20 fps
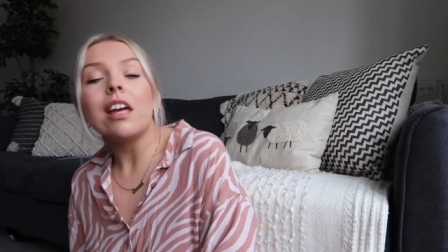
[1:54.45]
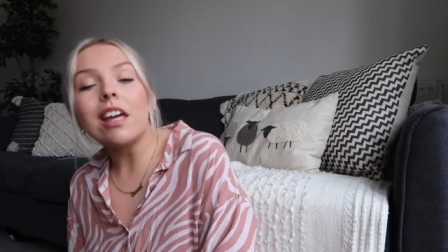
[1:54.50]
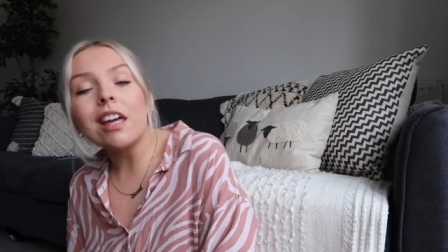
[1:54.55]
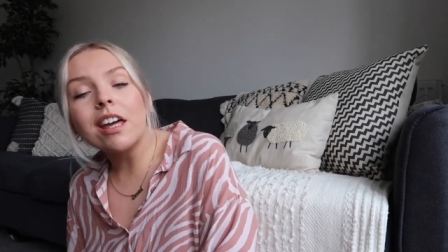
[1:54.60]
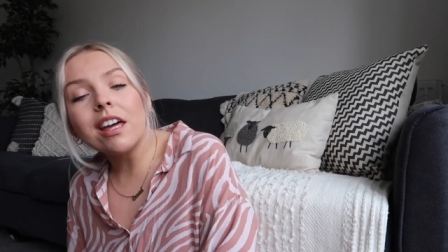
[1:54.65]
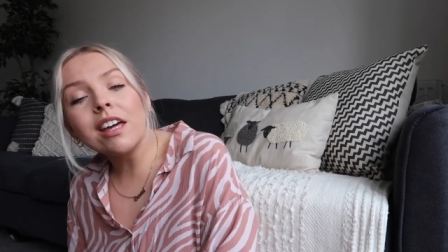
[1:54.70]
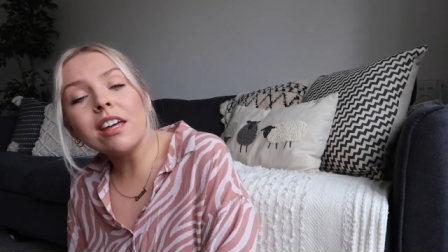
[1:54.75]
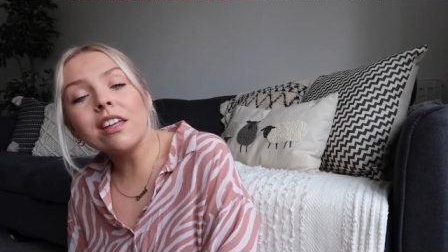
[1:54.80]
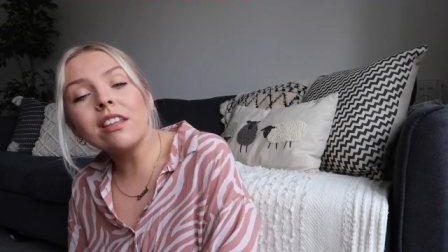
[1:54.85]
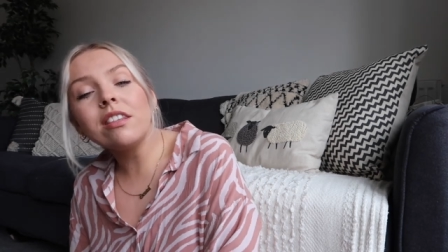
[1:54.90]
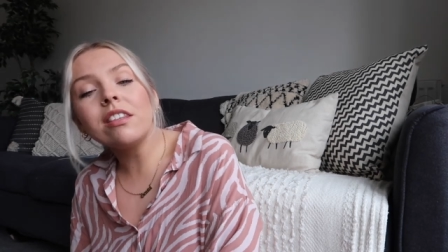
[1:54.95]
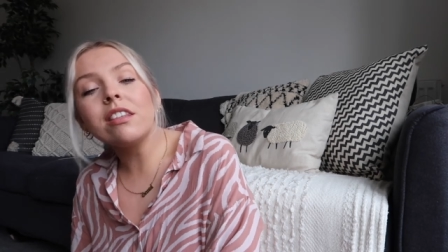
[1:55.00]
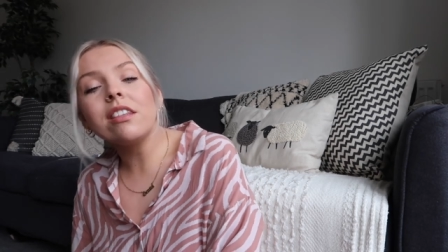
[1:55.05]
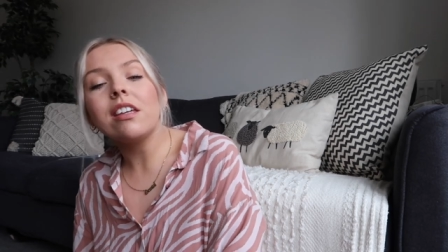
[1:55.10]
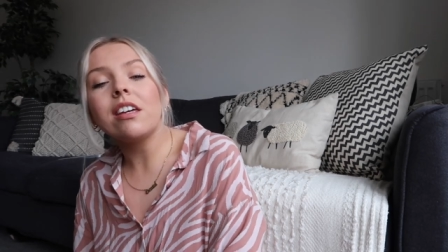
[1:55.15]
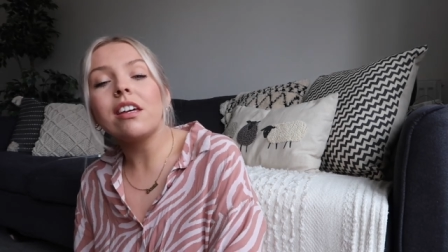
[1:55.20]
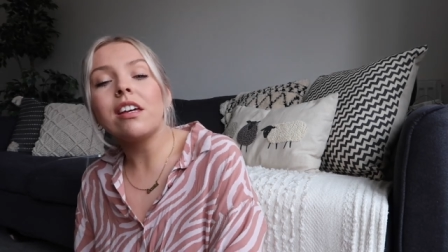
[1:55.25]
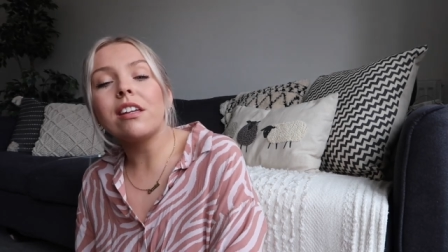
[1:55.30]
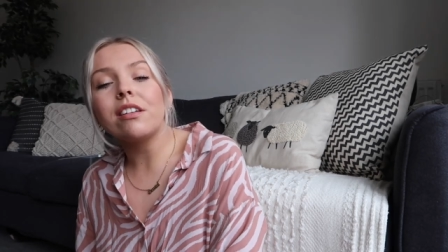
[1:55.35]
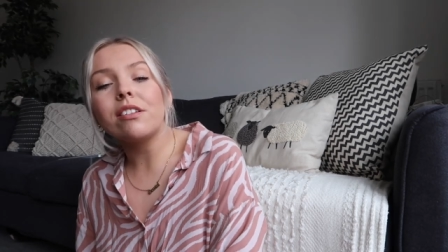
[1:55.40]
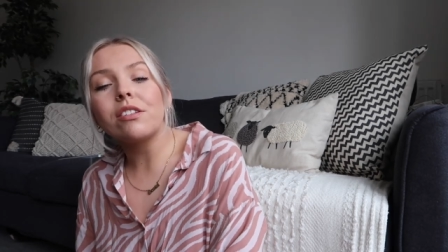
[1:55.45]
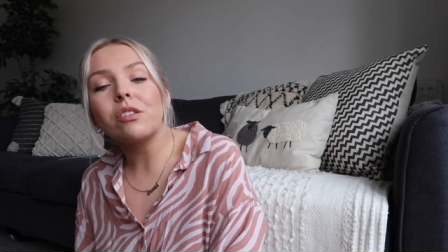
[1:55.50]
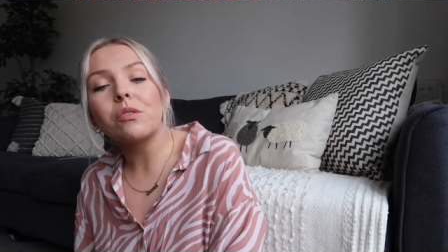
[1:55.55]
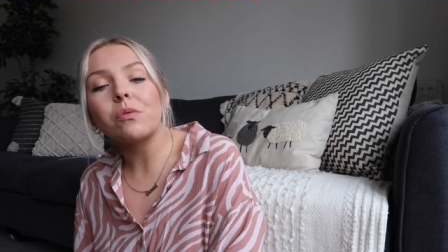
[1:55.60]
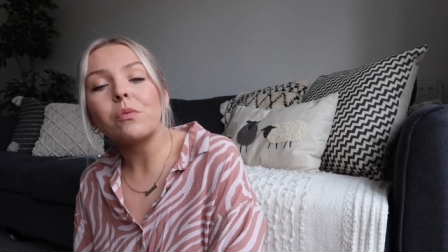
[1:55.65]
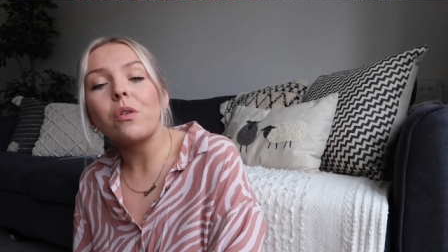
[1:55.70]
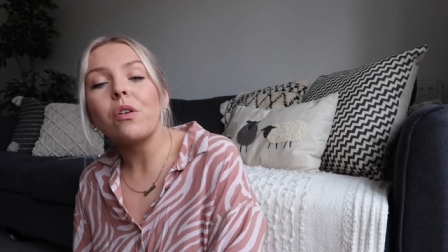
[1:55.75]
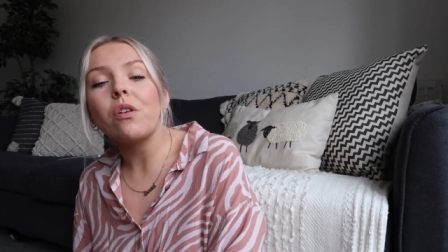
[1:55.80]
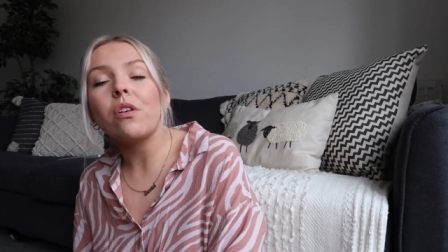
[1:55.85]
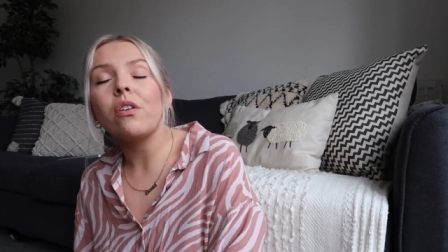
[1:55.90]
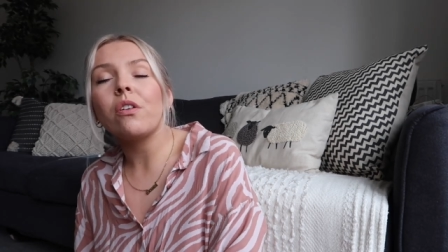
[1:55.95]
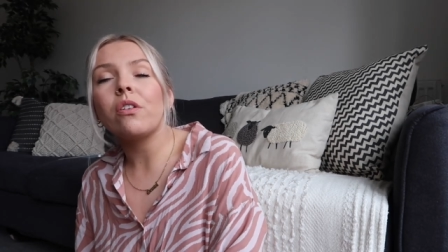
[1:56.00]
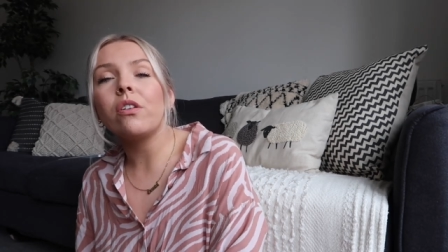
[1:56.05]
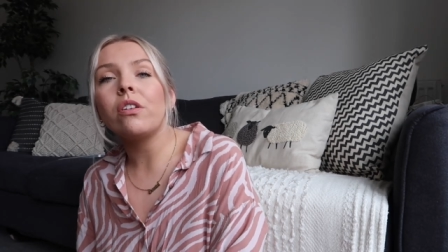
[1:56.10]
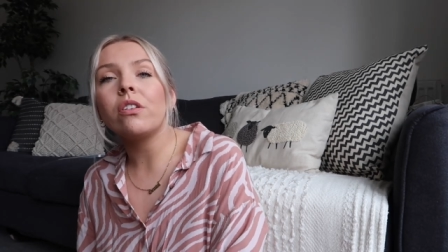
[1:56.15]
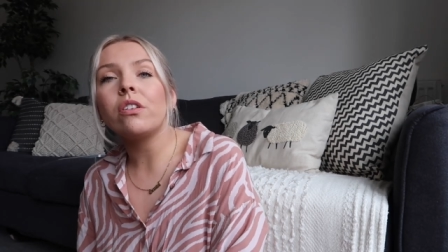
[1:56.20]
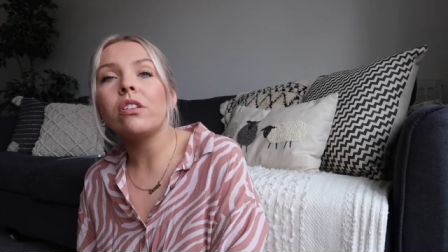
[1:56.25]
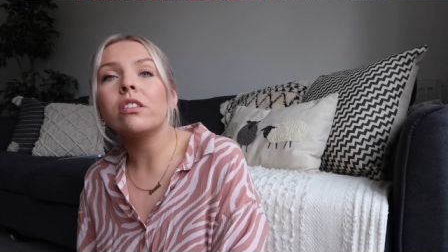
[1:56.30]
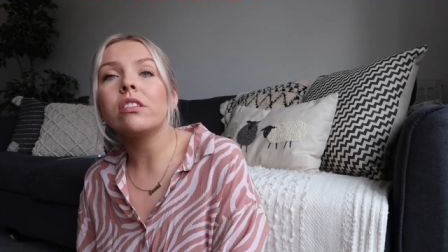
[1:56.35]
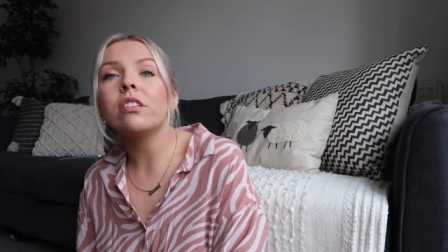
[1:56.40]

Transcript: In this world,